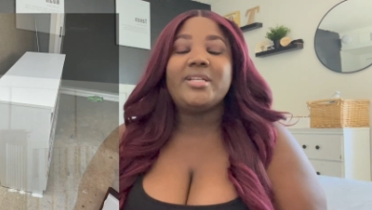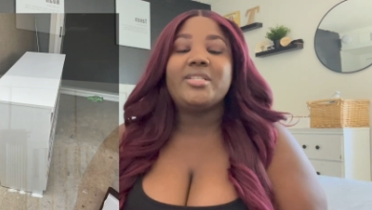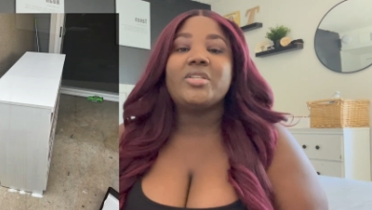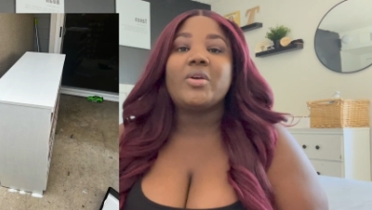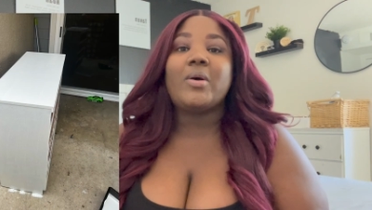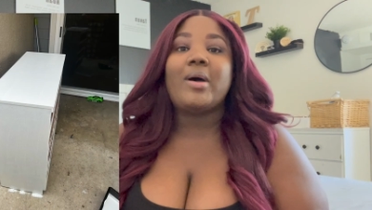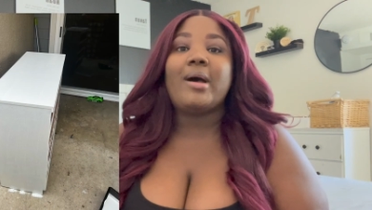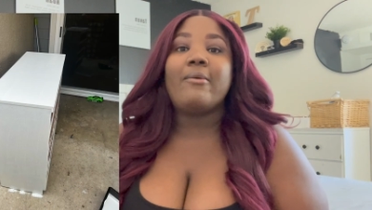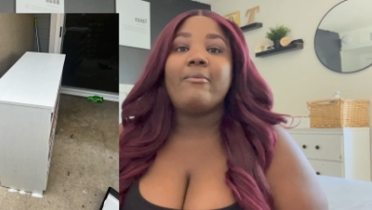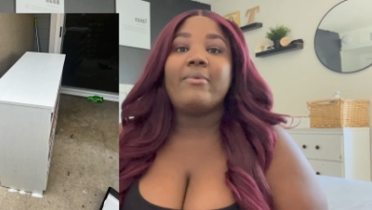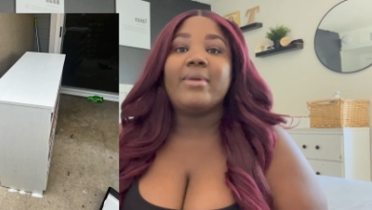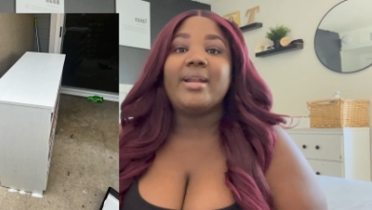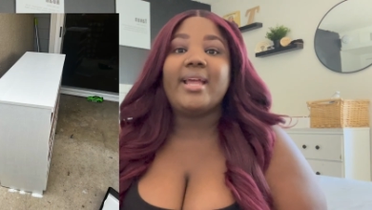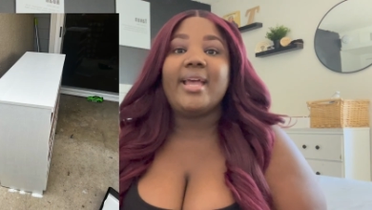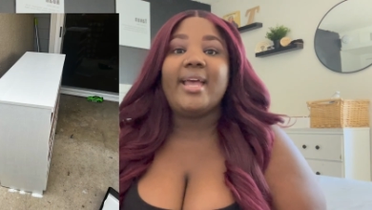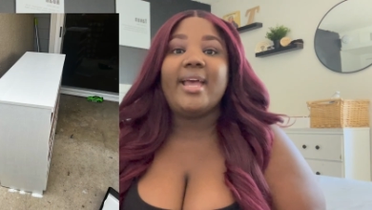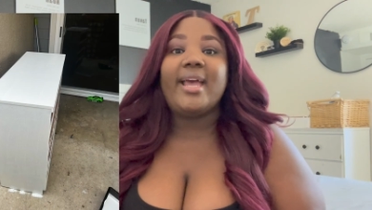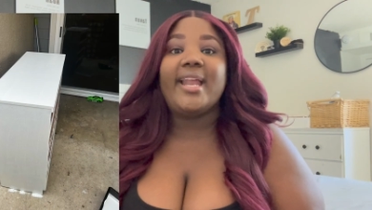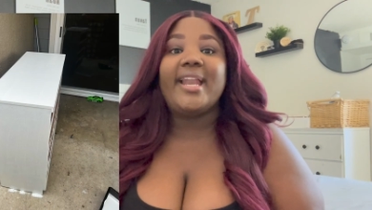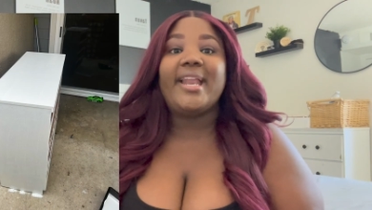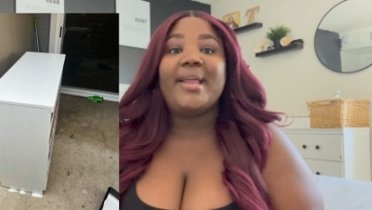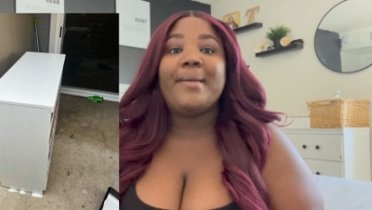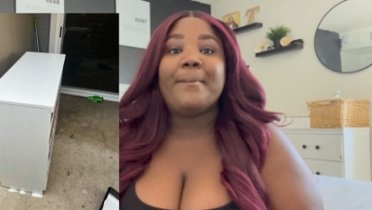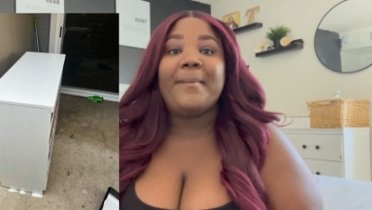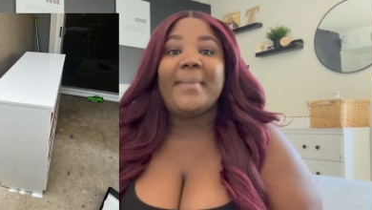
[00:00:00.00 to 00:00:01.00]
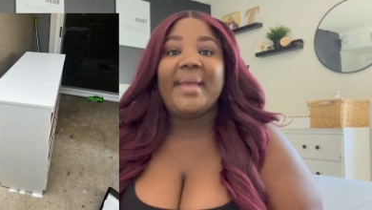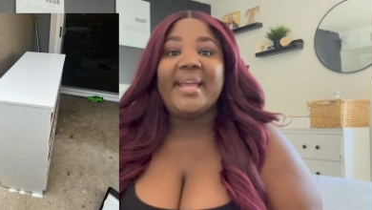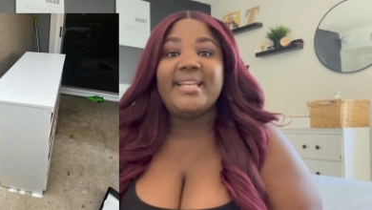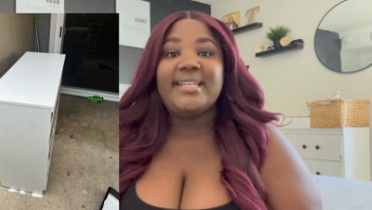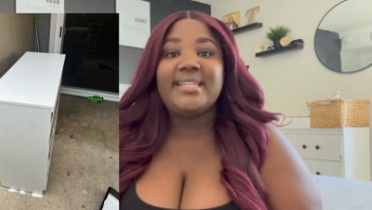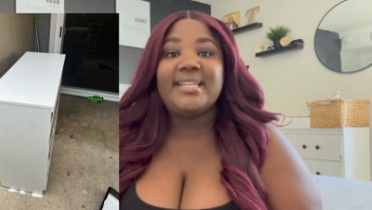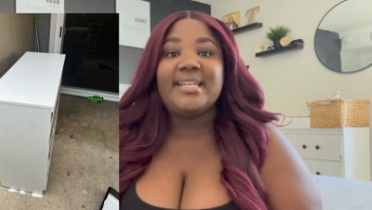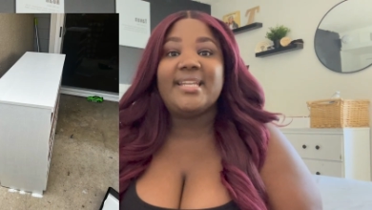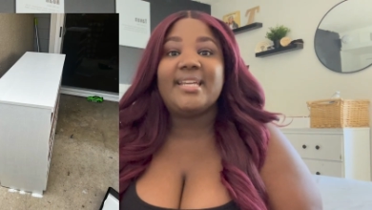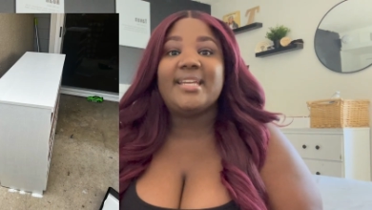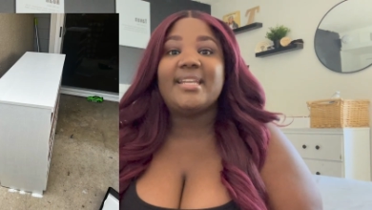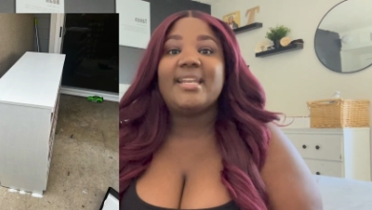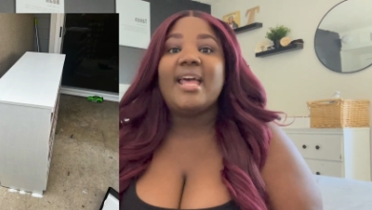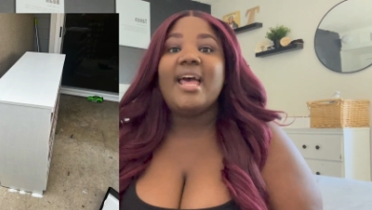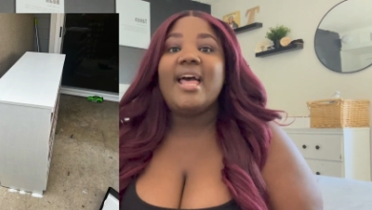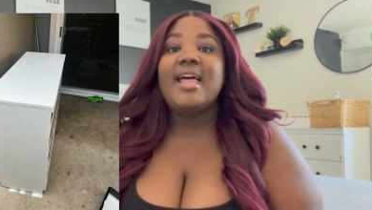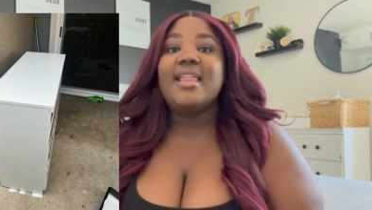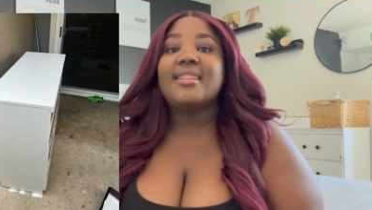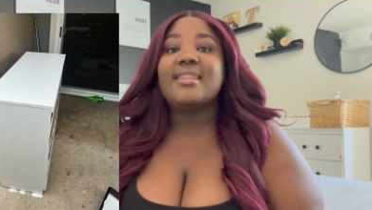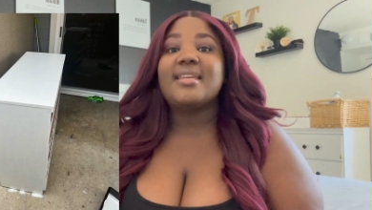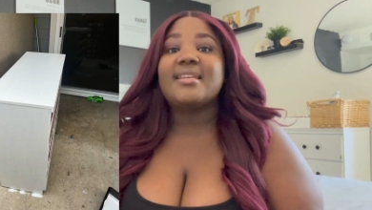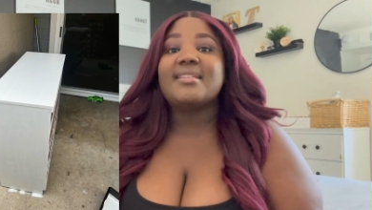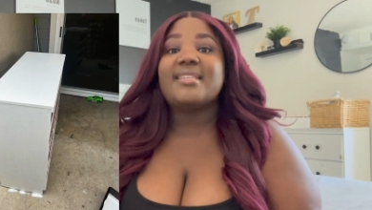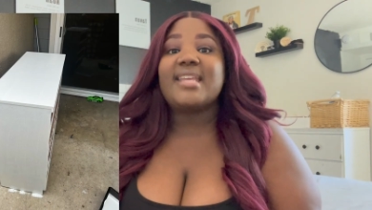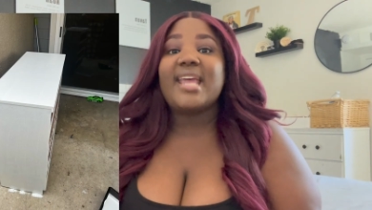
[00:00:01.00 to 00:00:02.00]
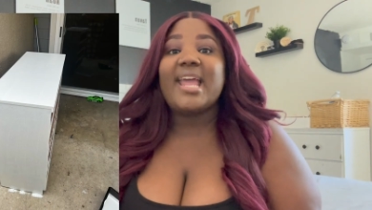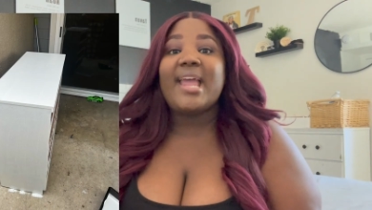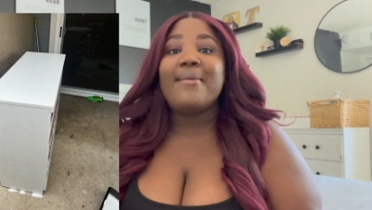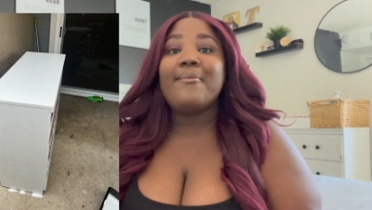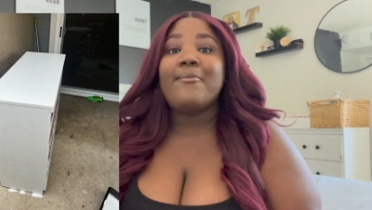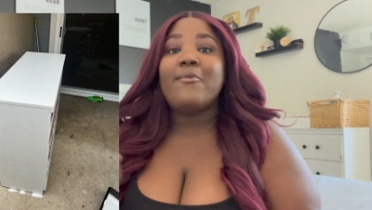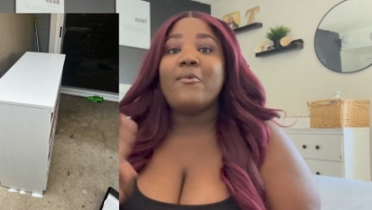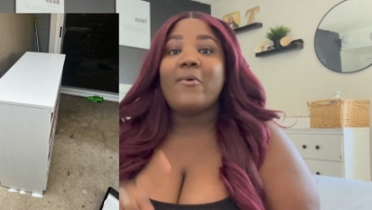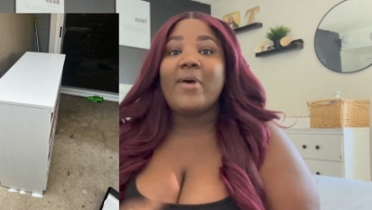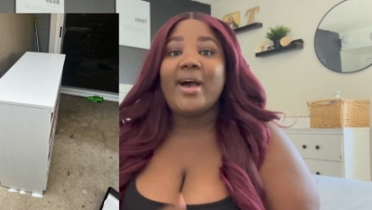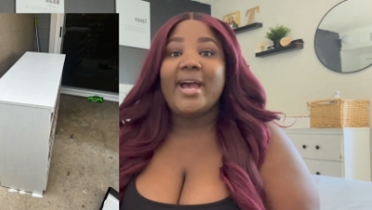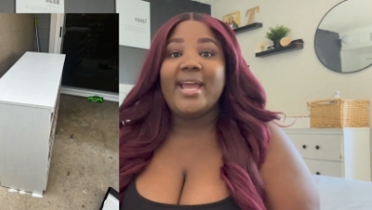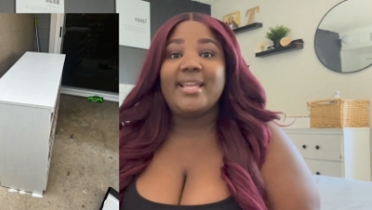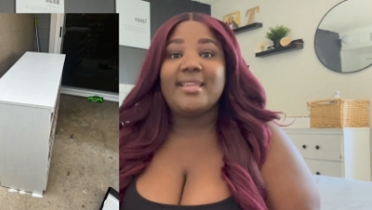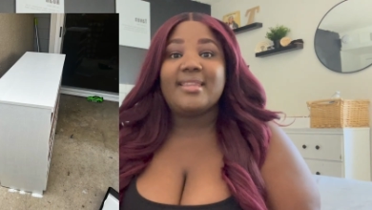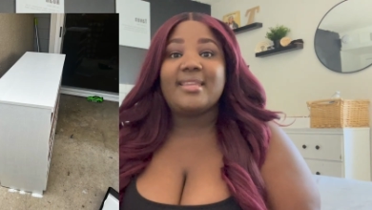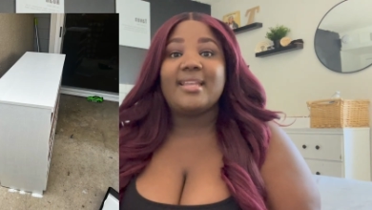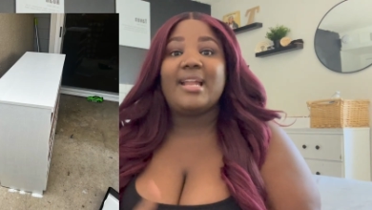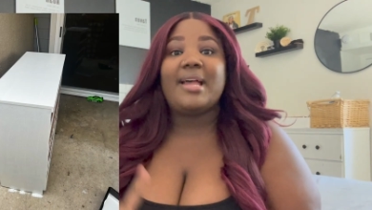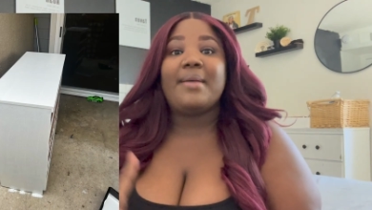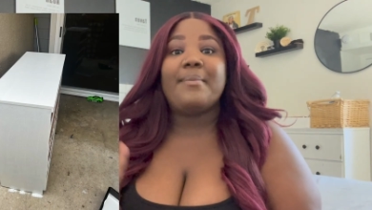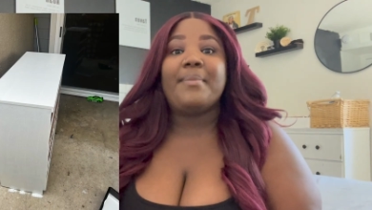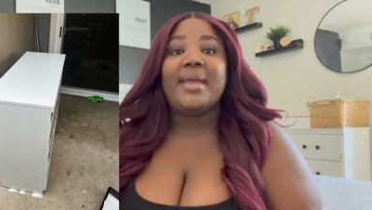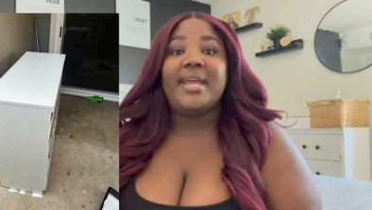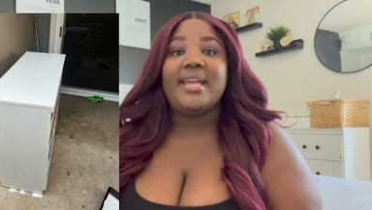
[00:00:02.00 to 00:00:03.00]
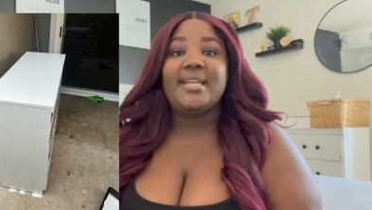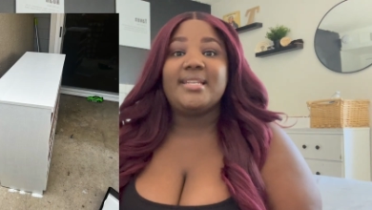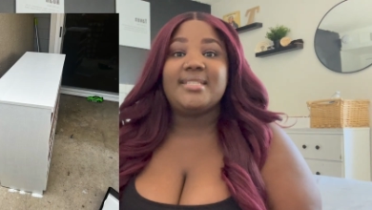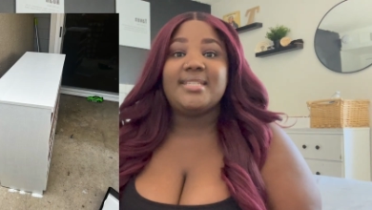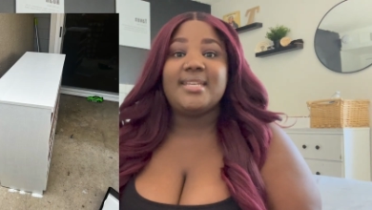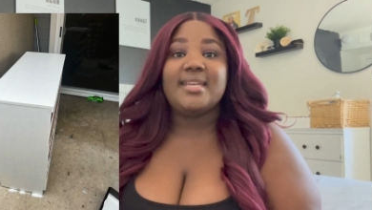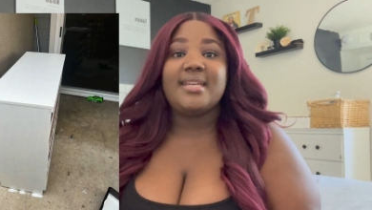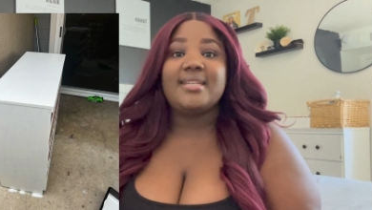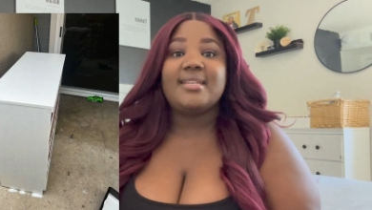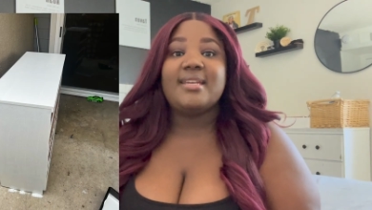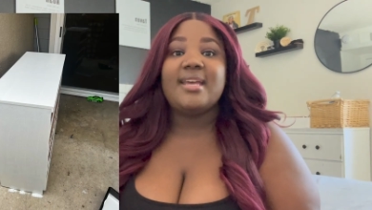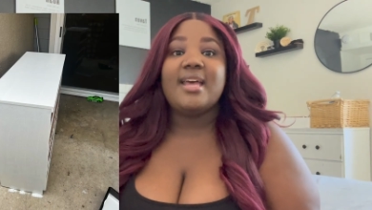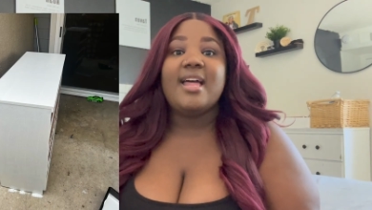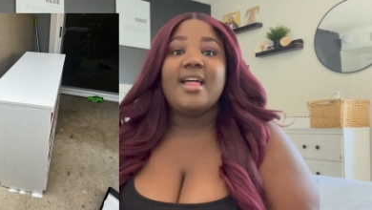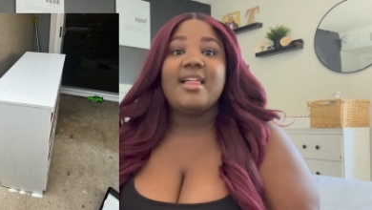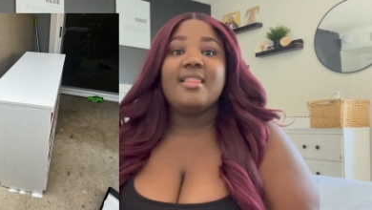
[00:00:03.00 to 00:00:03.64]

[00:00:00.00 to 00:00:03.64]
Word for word: So I went ahead and painted it the same white that I painted